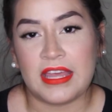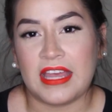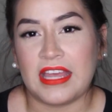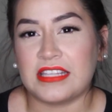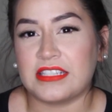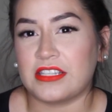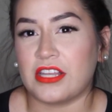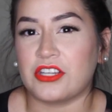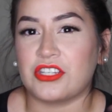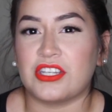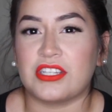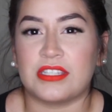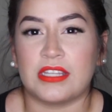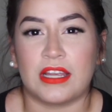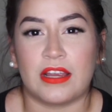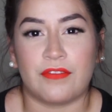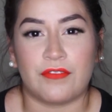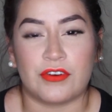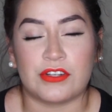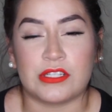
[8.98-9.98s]
It's not just
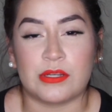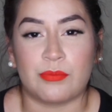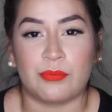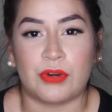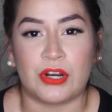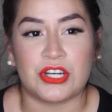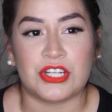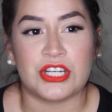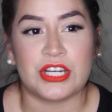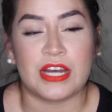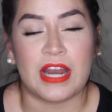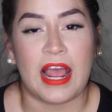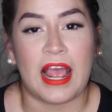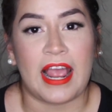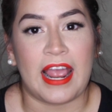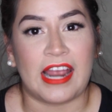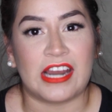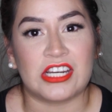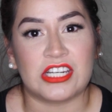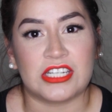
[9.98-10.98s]
like a first impression.
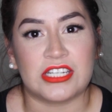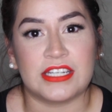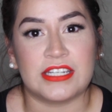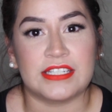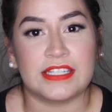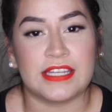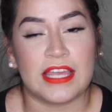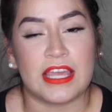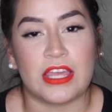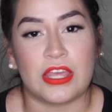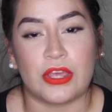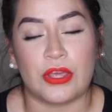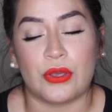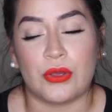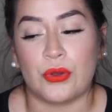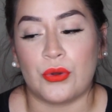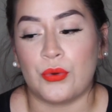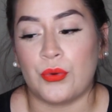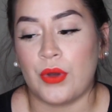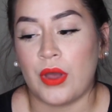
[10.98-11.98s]
I actually take
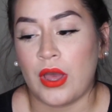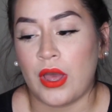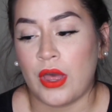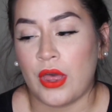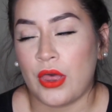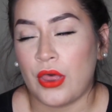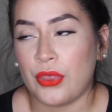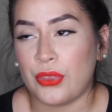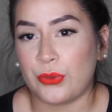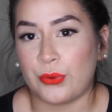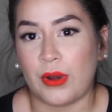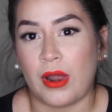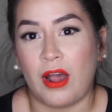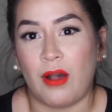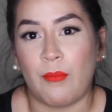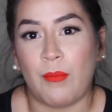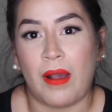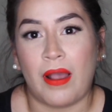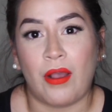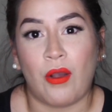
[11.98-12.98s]
you
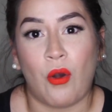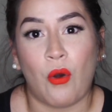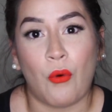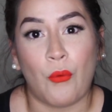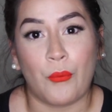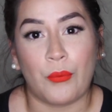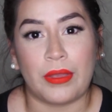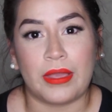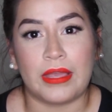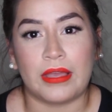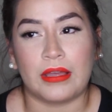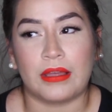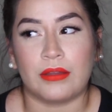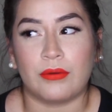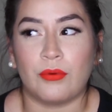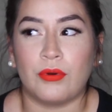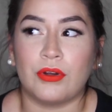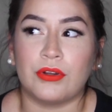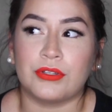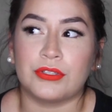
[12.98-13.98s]
throughout my whole week.
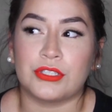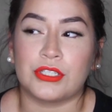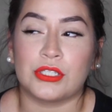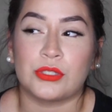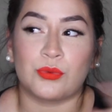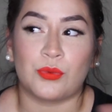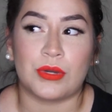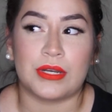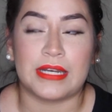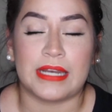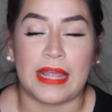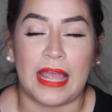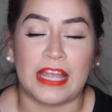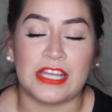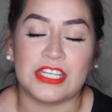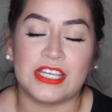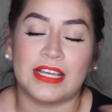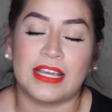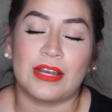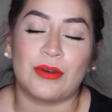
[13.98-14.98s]
Well, just one day. I
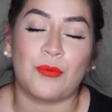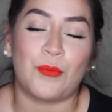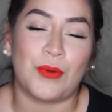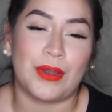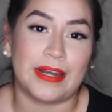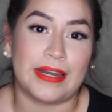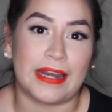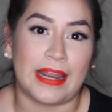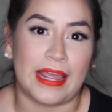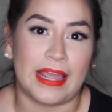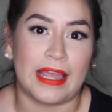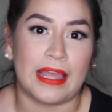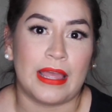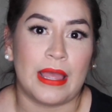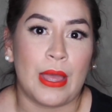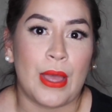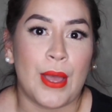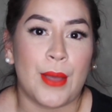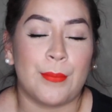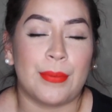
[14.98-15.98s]
check in one day,
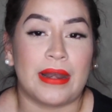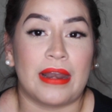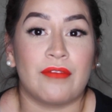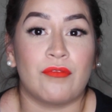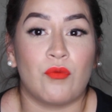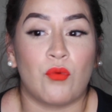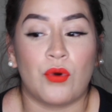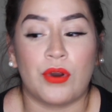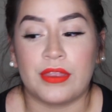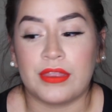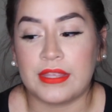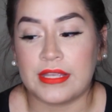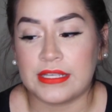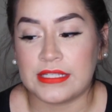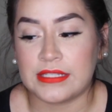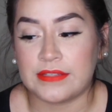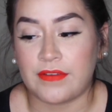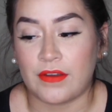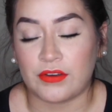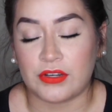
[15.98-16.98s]
but I've worn
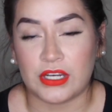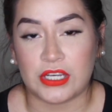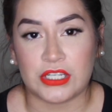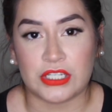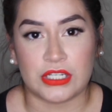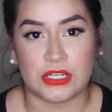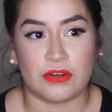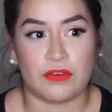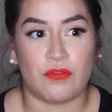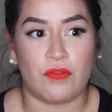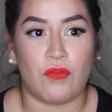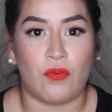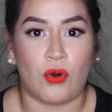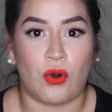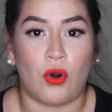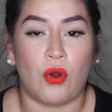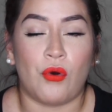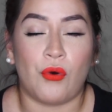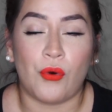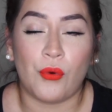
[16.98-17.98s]
this foundation for
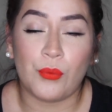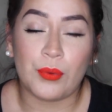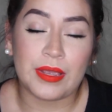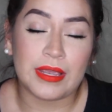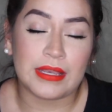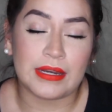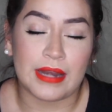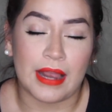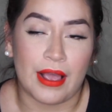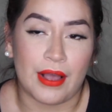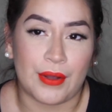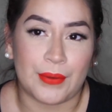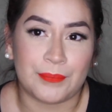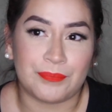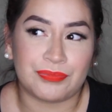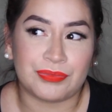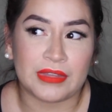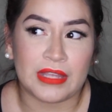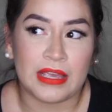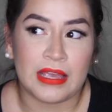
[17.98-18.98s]
a whole week now
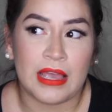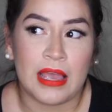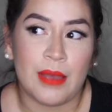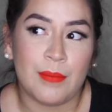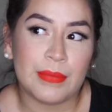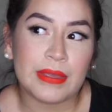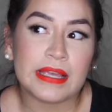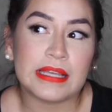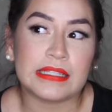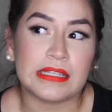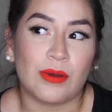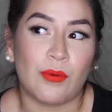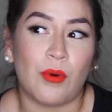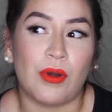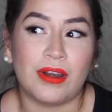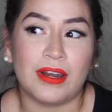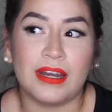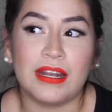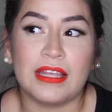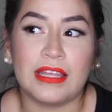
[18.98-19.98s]
because I
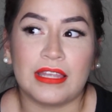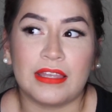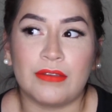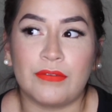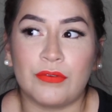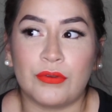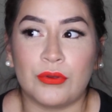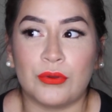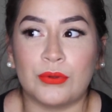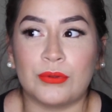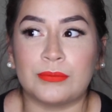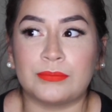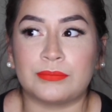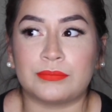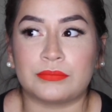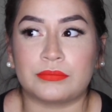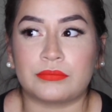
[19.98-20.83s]
wanted to give you